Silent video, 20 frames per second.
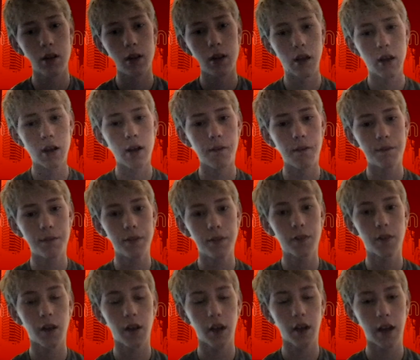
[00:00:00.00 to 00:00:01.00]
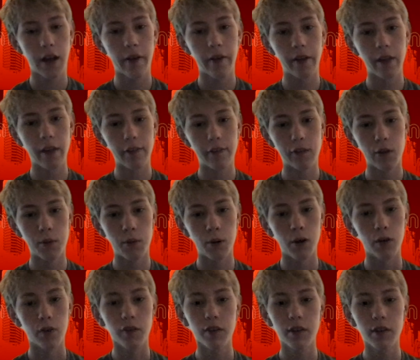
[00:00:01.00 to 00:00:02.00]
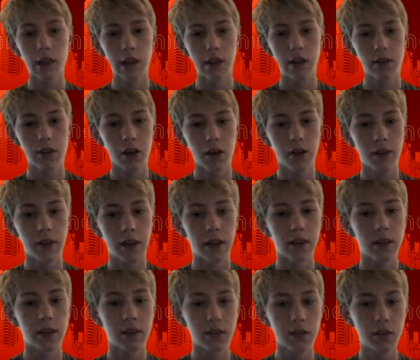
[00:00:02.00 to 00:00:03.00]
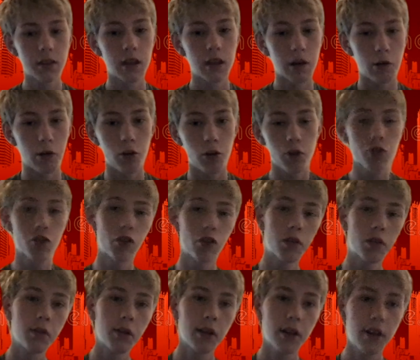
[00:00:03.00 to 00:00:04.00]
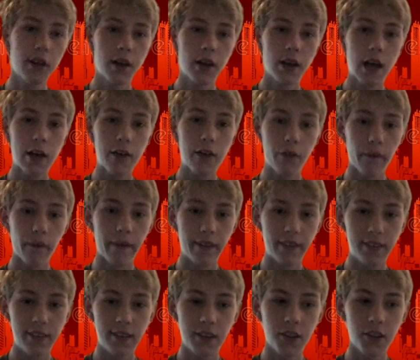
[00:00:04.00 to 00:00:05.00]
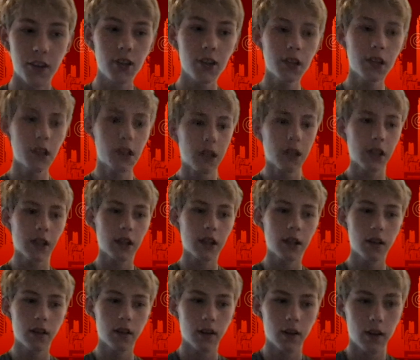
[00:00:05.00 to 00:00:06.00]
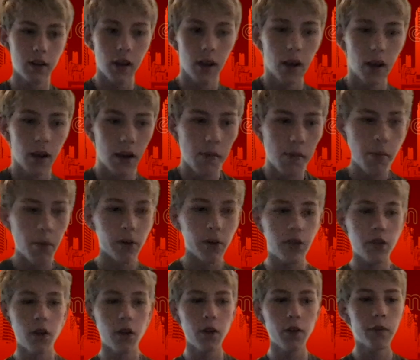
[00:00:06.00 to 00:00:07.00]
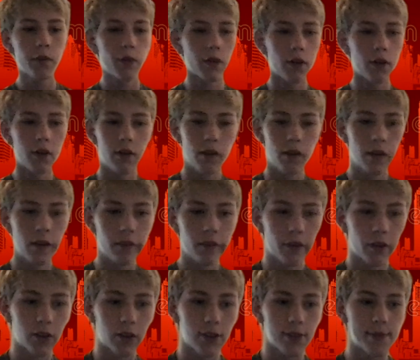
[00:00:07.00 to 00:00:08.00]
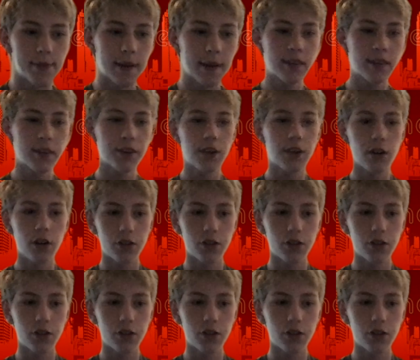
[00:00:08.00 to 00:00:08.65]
And if they can carry that form over this year, then they should have a great season. Brazil versus Mexico and